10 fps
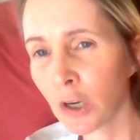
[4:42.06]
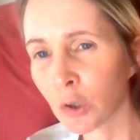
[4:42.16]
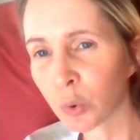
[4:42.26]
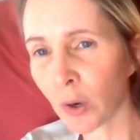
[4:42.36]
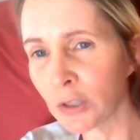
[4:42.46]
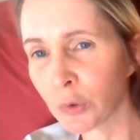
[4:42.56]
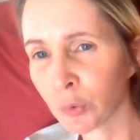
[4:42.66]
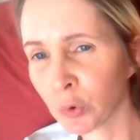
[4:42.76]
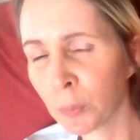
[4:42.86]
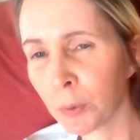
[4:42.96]

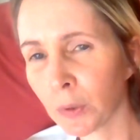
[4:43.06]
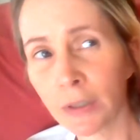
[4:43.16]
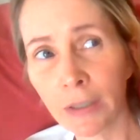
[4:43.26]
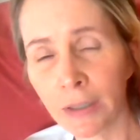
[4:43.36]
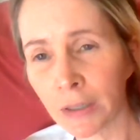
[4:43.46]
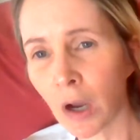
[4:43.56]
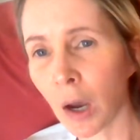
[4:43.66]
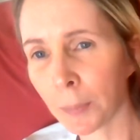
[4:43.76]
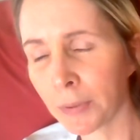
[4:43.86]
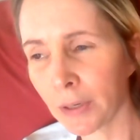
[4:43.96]
quadruple
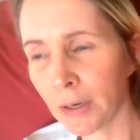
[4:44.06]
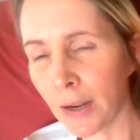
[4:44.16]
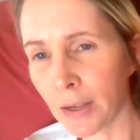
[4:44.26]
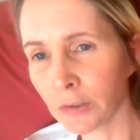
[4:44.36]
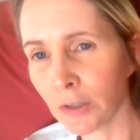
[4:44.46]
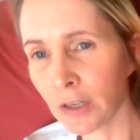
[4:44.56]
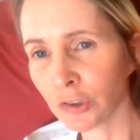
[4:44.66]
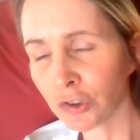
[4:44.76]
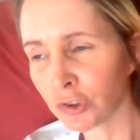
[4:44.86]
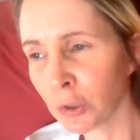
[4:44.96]
incompetent and
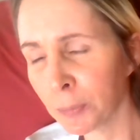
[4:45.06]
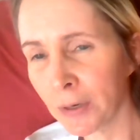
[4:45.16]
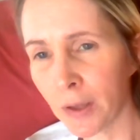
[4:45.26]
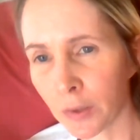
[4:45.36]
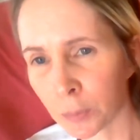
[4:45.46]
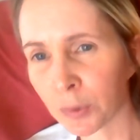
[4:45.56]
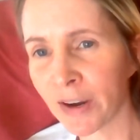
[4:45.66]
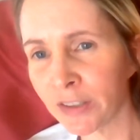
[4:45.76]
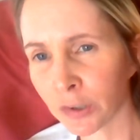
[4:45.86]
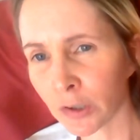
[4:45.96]
stupid, and their
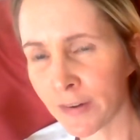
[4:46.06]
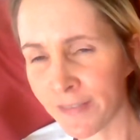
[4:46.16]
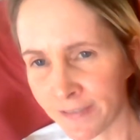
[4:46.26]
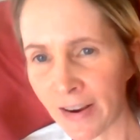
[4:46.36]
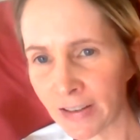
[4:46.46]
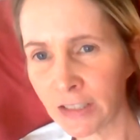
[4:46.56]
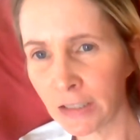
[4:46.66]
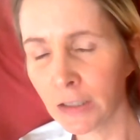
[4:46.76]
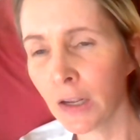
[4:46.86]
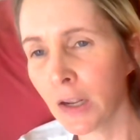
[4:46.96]
brains are
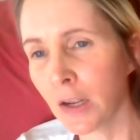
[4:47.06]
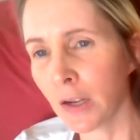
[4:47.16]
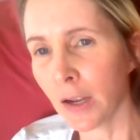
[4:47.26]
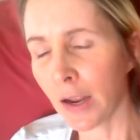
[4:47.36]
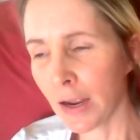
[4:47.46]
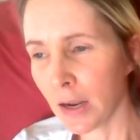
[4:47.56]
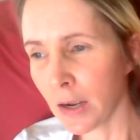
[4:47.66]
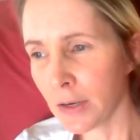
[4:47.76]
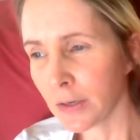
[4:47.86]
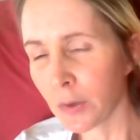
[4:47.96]
infected.
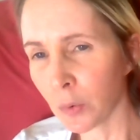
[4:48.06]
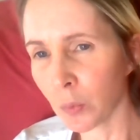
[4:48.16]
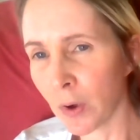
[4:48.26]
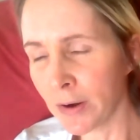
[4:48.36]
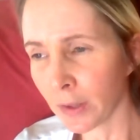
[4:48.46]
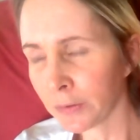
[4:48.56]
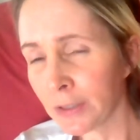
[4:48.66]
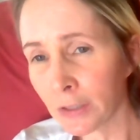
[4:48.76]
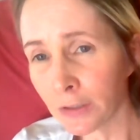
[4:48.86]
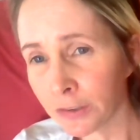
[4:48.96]
And another thing
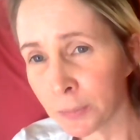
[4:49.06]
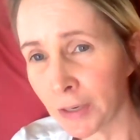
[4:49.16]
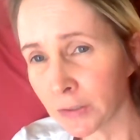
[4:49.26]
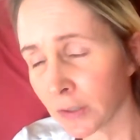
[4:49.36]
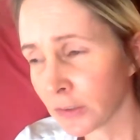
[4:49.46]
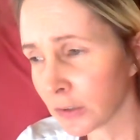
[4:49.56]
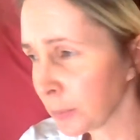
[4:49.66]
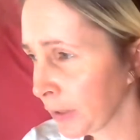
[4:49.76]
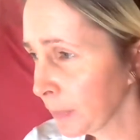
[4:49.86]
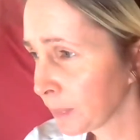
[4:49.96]
that doesn't make sense to
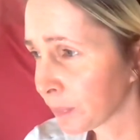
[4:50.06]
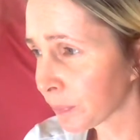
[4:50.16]
me,